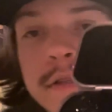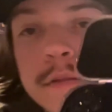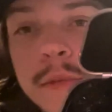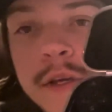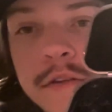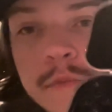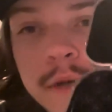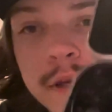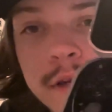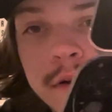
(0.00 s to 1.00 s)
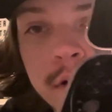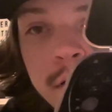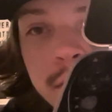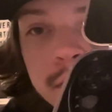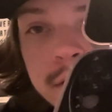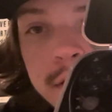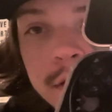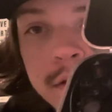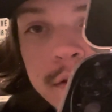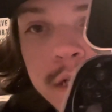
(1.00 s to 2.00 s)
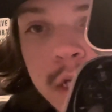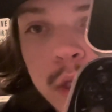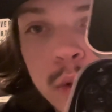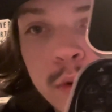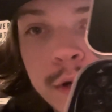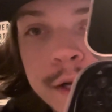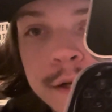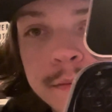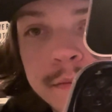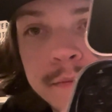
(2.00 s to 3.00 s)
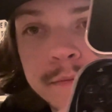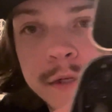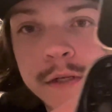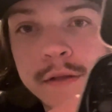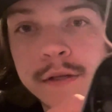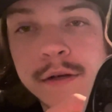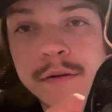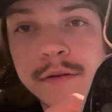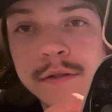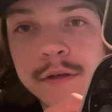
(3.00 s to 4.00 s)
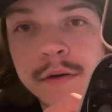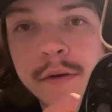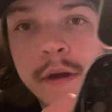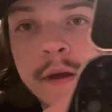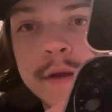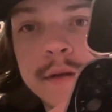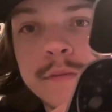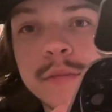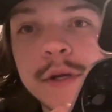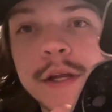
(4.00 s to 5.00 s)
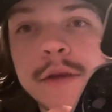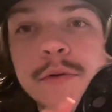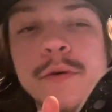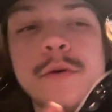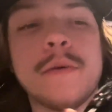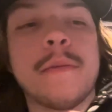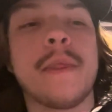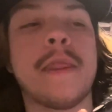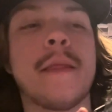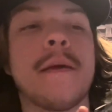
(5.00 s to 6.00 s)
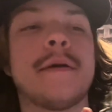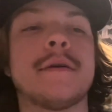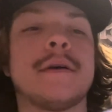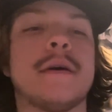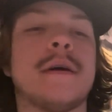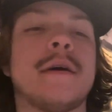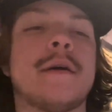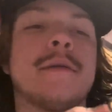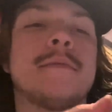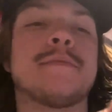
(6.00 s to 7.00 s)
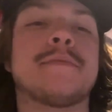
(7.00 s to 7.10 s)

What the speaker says: the PSP in all its glory right there. So pretty cool. I